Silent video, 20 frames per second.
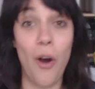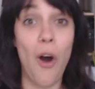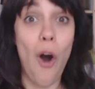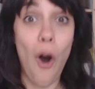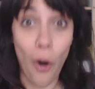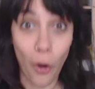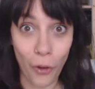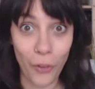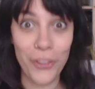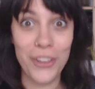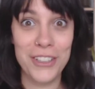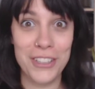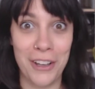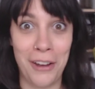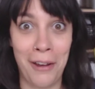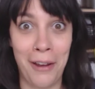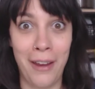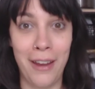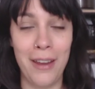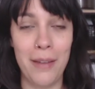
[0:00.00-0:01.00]
all the
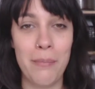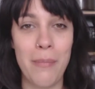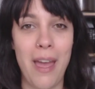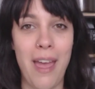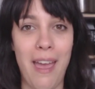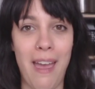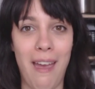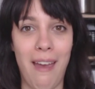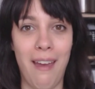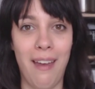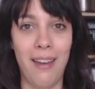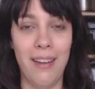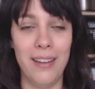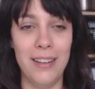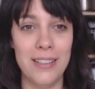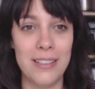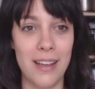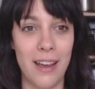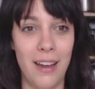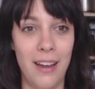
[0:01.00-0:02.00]
time,
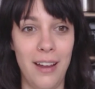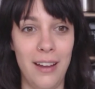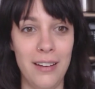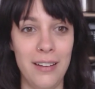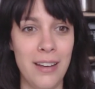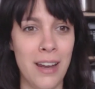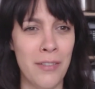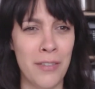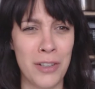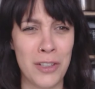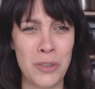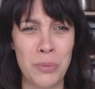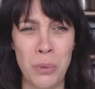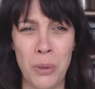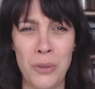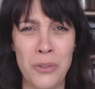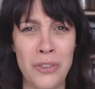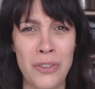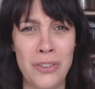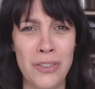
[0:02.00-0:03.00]
and never
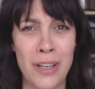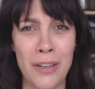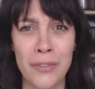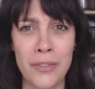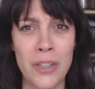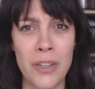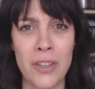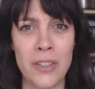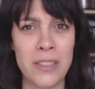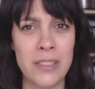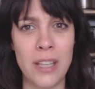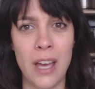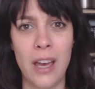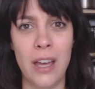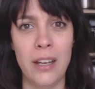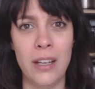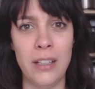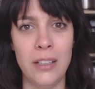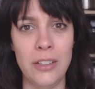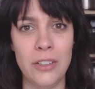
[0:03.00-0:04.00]
expose yourself to the
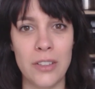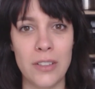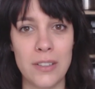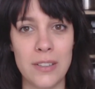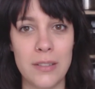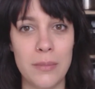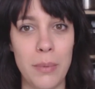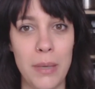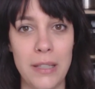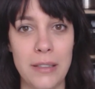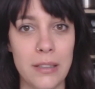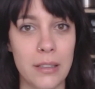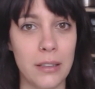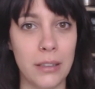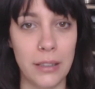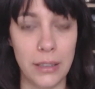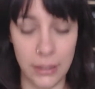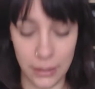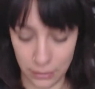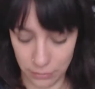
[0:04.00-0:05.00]
sun and just
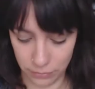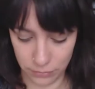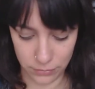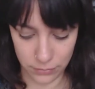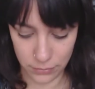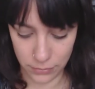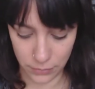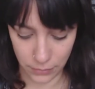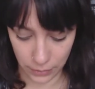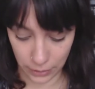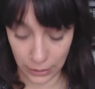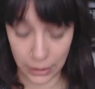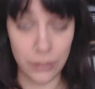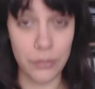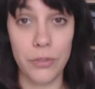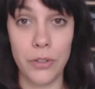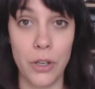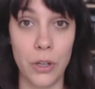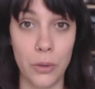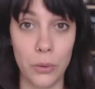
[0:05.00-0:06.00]
basically
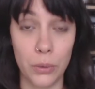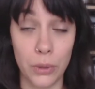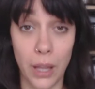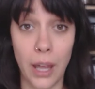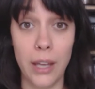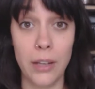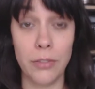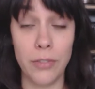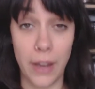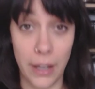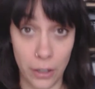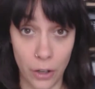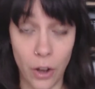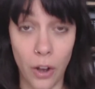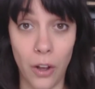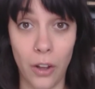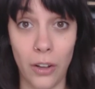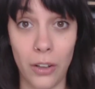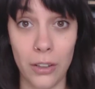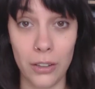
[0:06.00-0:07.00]
live no life at
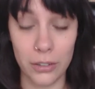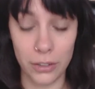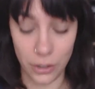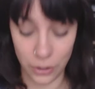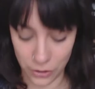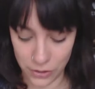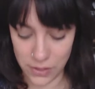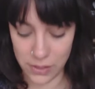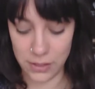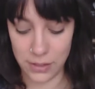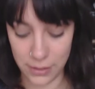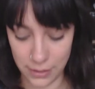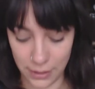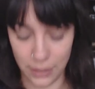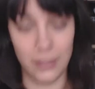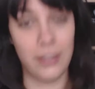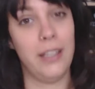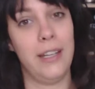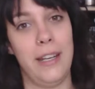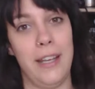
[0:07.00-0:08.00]
all, you're
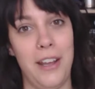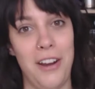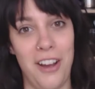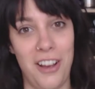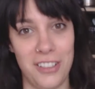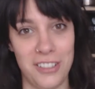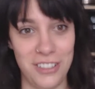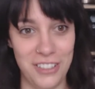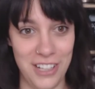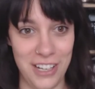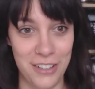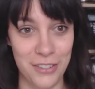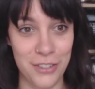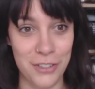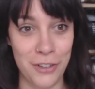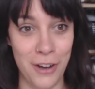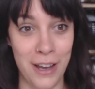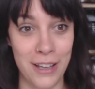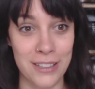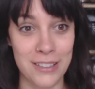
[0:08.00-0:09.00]
still going to get oxidative
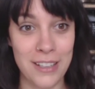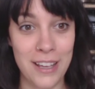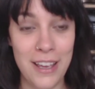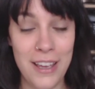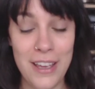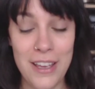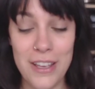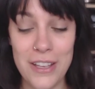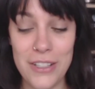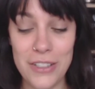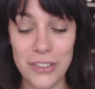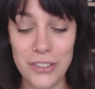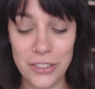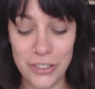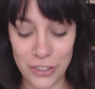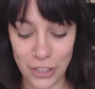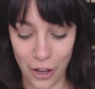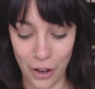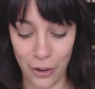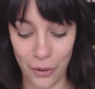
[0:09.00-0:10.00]
stress.
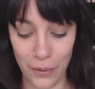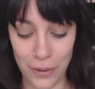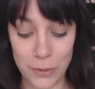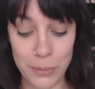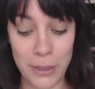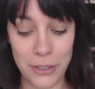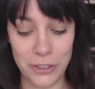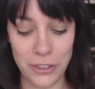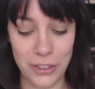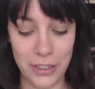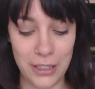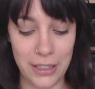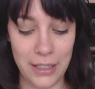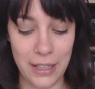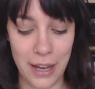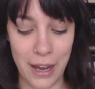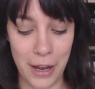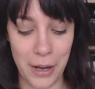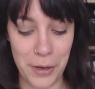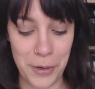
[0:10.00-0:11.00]
So especially
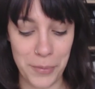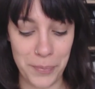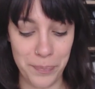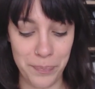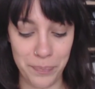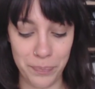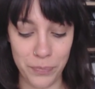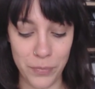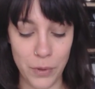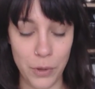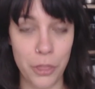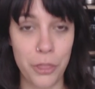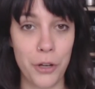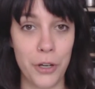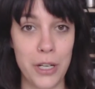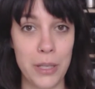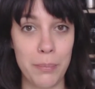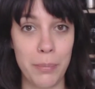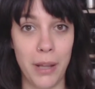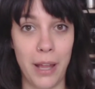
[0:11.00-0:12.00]

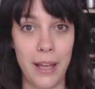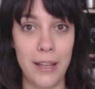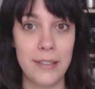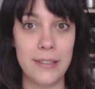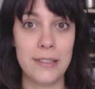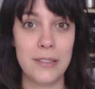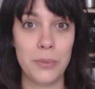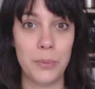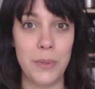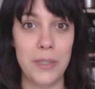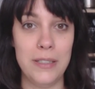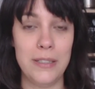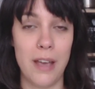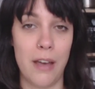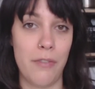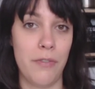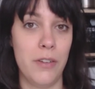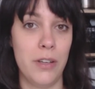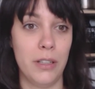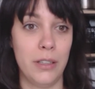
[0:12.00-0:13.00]
30 plus, we
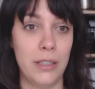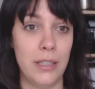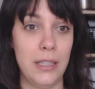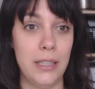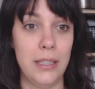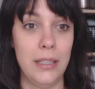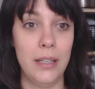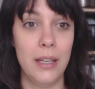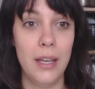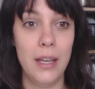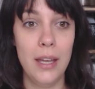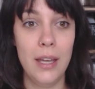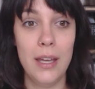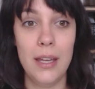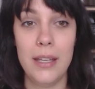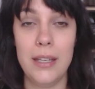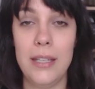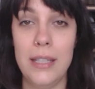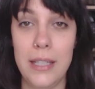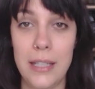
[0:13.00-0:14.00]
definitely
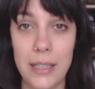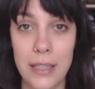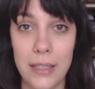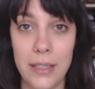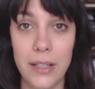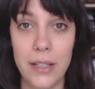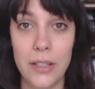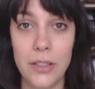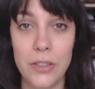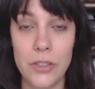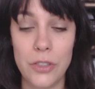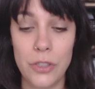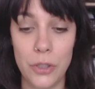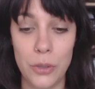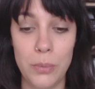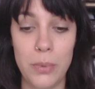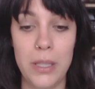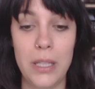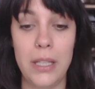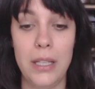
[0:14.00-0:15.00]
need
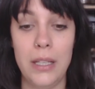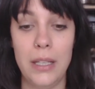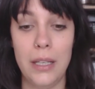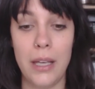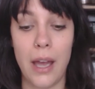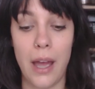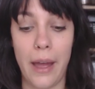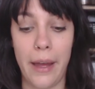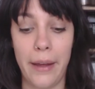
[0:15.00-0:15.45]
to be